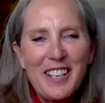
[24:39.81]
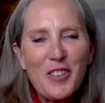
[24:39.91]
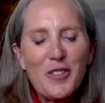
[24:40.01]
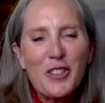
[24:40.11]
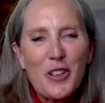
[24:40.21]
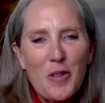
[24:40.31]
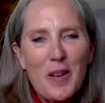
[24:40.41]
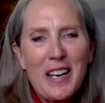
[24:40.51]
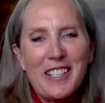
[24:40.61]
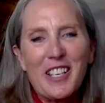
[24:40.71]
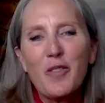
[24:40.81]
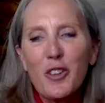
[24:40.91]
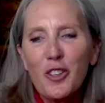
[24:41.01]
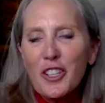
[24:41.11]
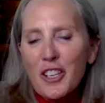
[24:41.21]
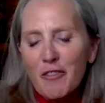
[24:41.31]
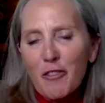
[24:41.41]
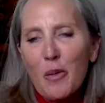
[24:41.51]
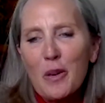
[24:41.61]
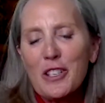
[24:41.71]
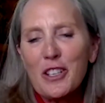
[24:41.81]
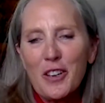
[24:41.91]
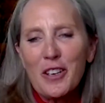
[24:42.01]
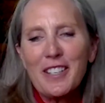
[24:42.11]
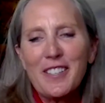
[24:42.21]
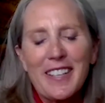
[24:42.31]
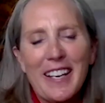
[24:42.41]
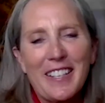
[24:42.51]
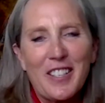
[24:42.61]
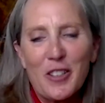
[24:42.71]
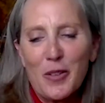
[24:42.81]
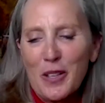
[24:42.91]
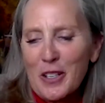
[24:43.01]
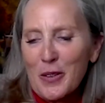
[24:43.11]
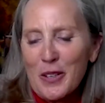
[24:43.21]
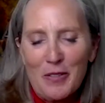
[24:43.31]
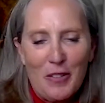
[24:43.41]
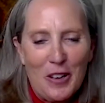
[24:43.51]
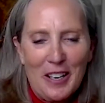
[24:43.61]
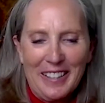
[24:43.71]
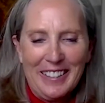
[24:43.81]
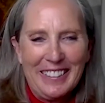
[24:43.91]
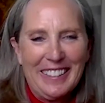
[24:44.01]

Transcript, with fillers: Thank you so much. And we're looking forward to your insights in 2024.